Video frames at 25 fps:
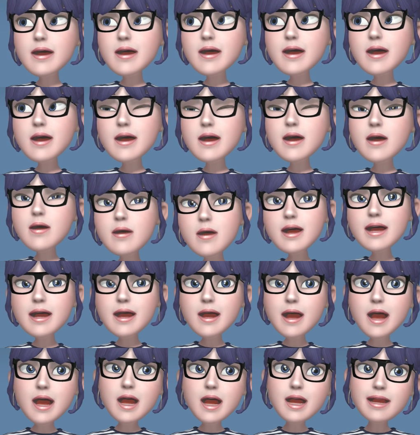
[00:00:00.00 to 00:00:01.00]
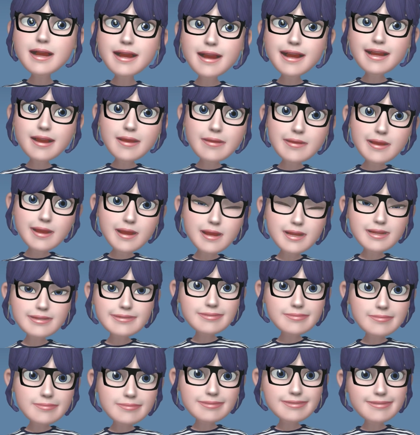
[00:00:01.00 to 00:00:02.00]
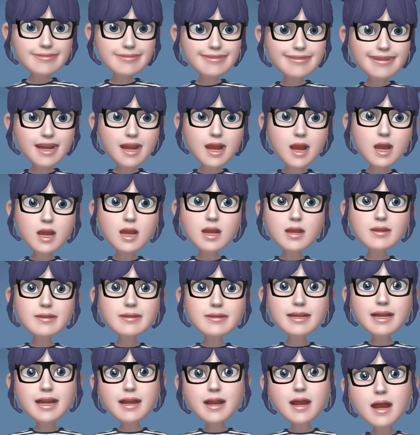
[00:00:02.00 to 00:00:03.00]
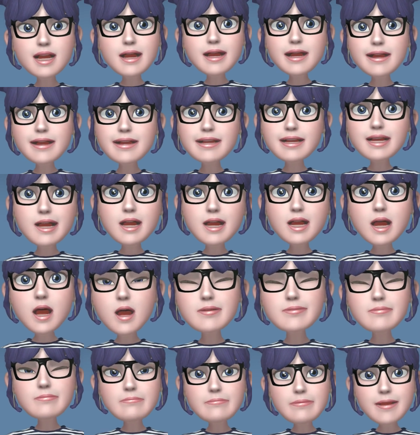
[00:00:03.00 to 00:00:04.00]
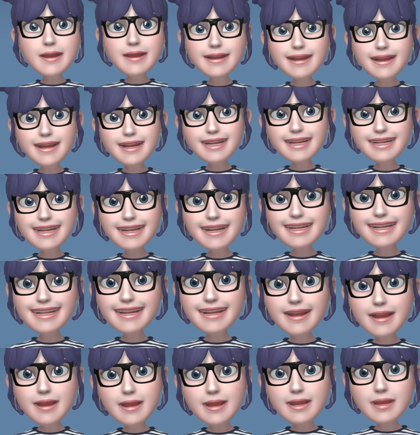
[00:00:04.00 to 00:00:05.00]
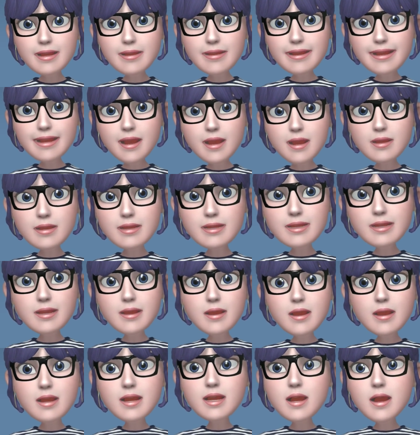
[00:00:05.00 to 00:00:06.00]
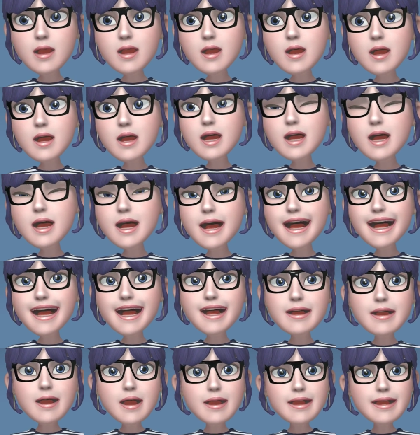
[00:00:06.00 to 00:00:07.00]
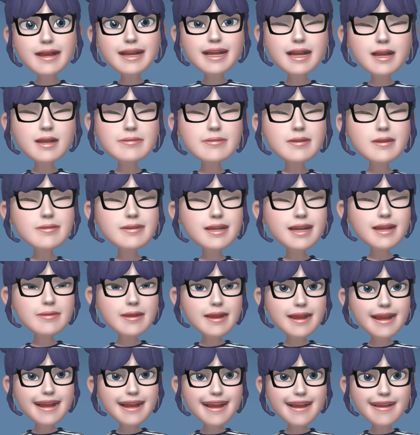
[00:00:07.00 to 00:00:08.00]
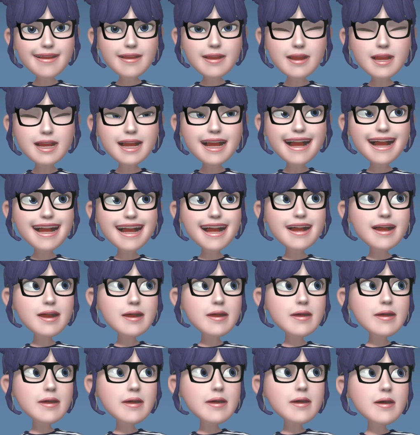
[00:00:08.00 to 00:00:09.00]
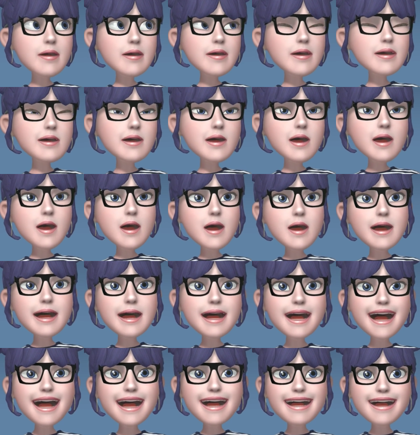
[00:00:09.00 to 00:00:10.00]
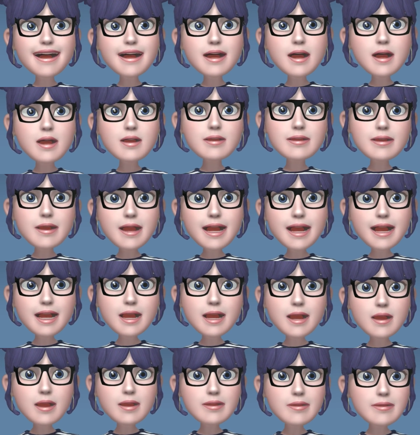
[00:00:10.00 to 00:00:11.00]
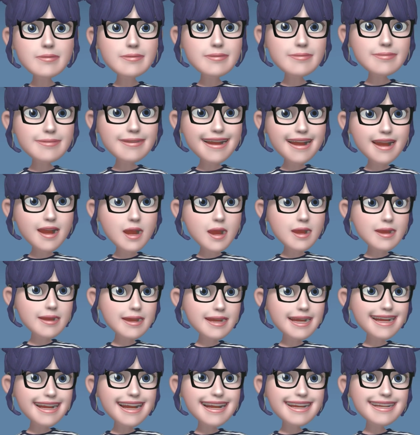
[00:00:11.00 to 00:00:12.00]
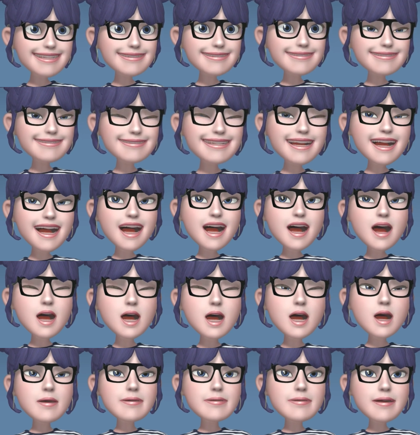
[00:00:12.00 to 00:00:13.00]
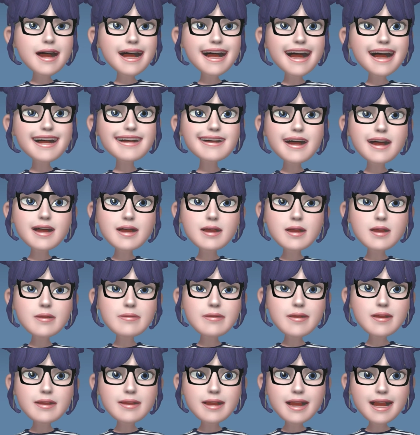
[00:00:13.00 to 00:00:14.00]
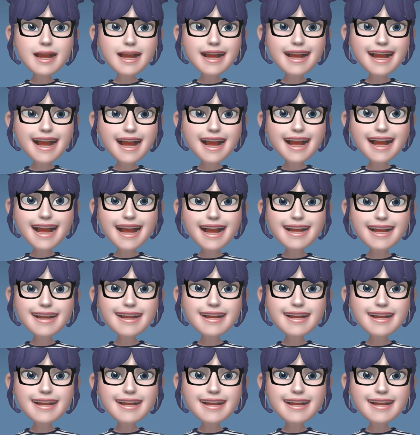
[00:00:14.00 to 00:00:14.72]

You just got to figure out different coping methods to do so. I don't know, there's a little bit about my story. Yeah, it's a long video. I'm sorry for that. Hope that gave you a little bit of insight.